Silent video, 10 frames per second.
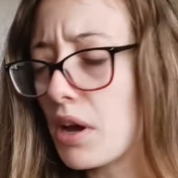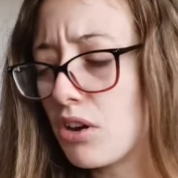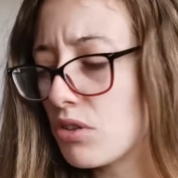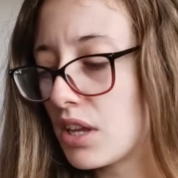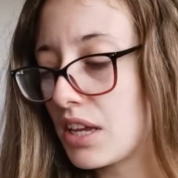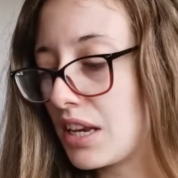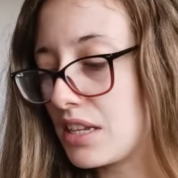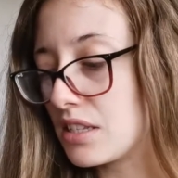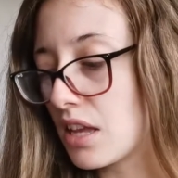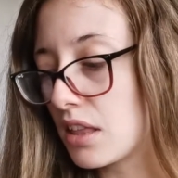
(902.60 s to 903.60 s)
I don't think it
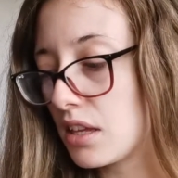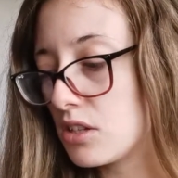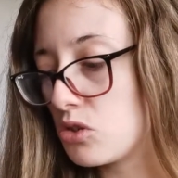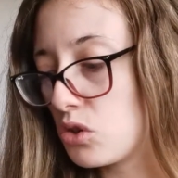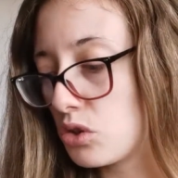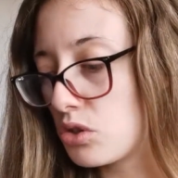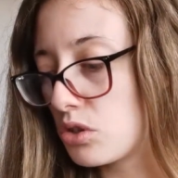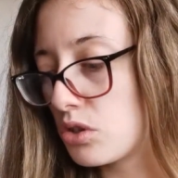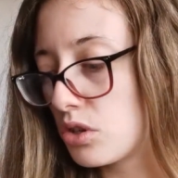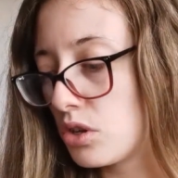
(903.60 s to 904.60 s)
is. I think it's
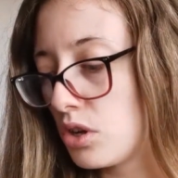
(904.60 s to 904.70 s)
just